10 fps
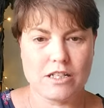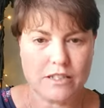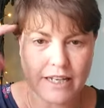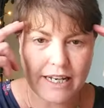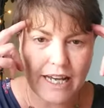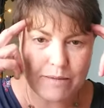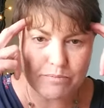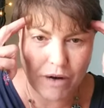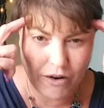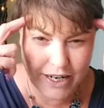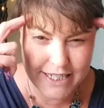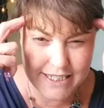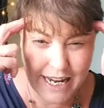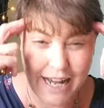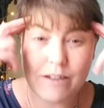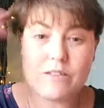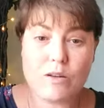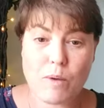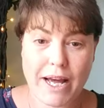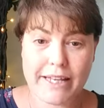So getting our mind out
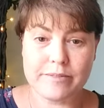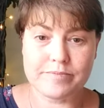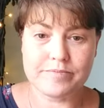the way